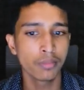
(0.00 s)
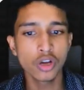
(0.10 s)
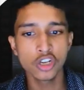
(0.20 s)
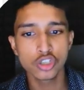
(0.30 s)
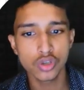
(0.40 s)
And
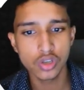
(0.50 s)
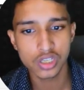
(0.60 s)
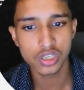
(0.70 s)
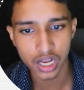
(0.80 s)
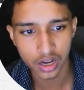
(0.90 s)
I'm going to show
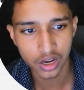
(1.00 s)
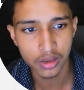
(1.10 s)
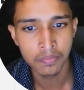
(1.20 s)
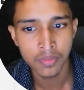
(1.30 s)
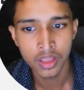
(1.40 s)
you
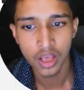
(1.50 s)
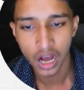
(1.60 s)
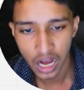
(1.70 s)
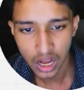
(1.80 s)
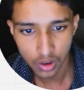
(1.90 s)
exactly
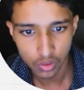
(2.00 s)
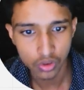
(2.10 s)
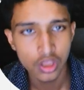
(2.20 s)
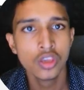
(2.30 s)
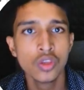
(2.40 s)

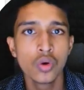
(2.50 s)
how